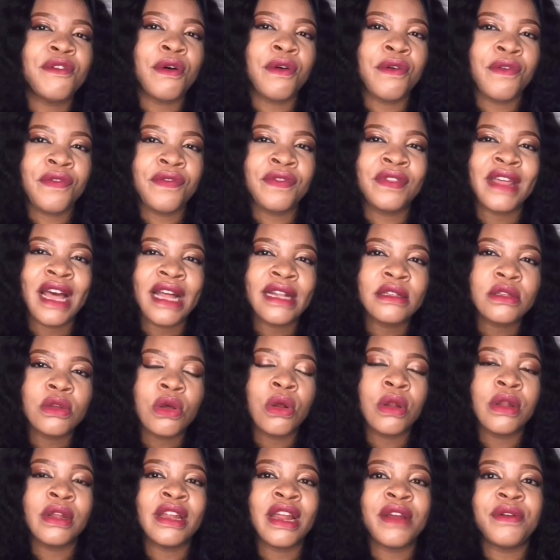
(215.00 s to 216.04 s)
of that
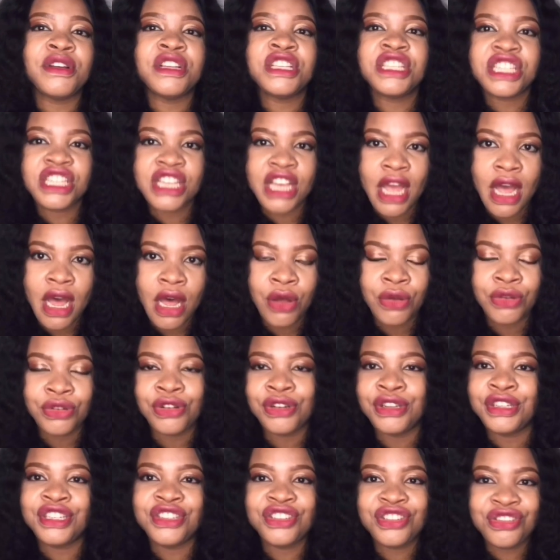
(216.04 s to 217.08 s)
ordinary child
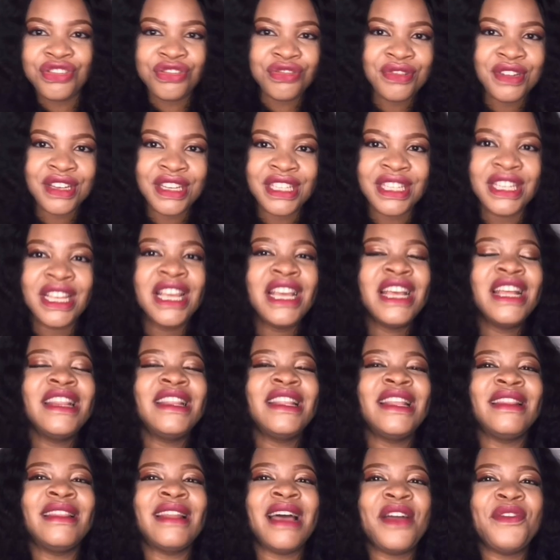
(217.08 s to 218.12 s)
on the street, the
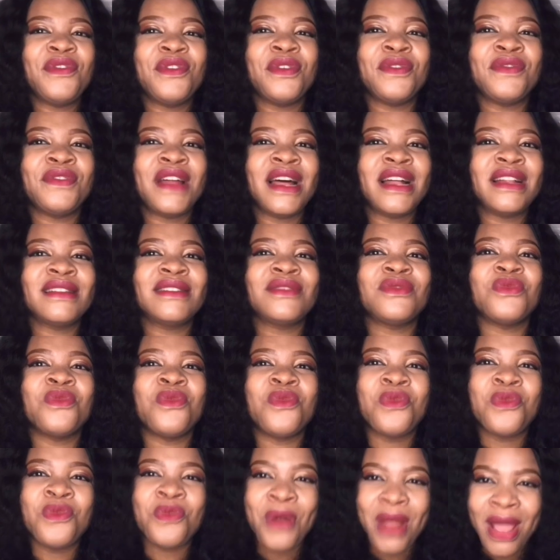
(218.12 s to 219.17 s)
life of that
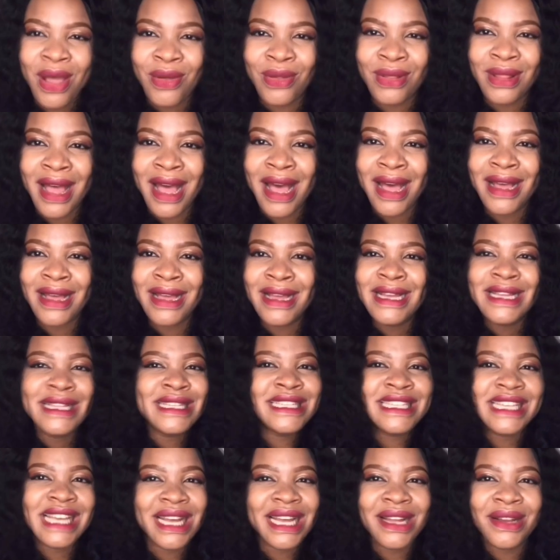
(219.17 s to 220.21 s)
regular
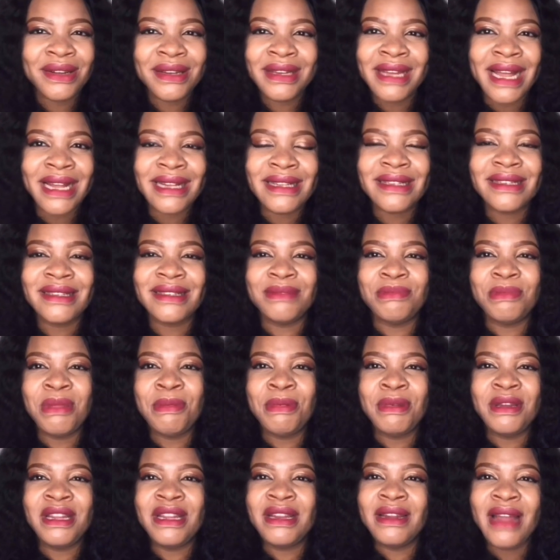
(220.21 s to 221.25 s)
child that maybe
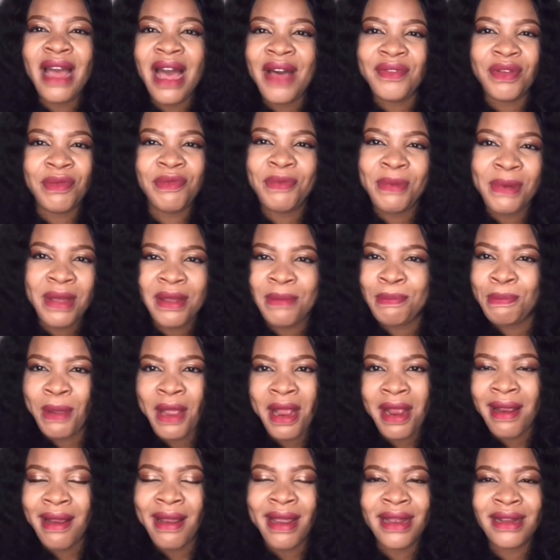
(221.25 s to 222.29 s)
didn't have a
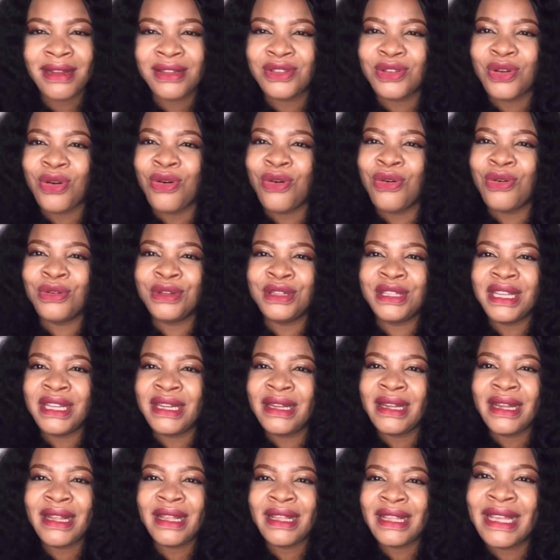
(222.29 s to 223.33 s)
parent or
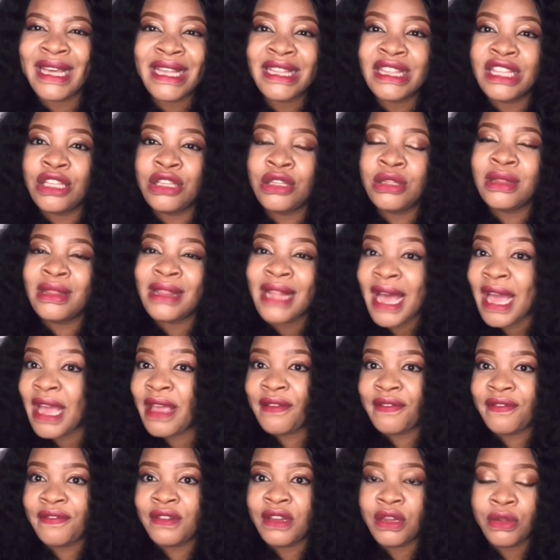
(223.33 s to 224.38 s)
didn't get the
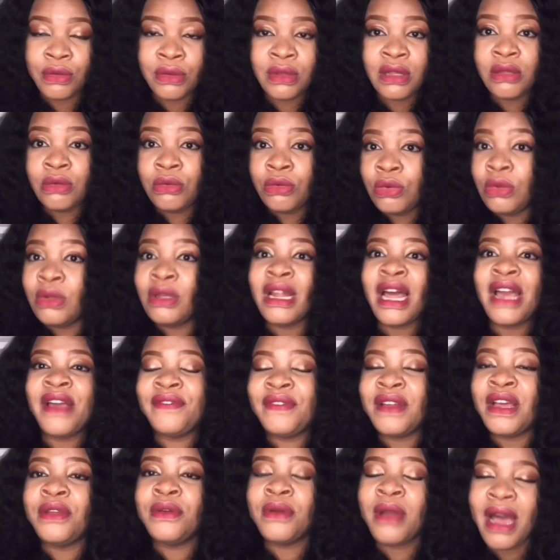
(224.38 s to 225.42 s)
good life
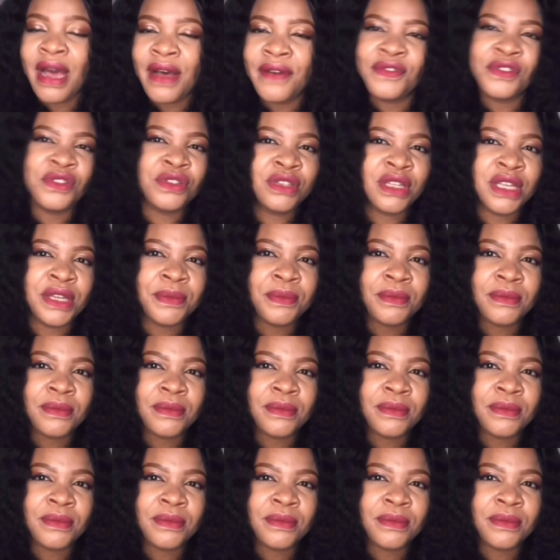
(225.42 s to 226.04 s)
that you have today,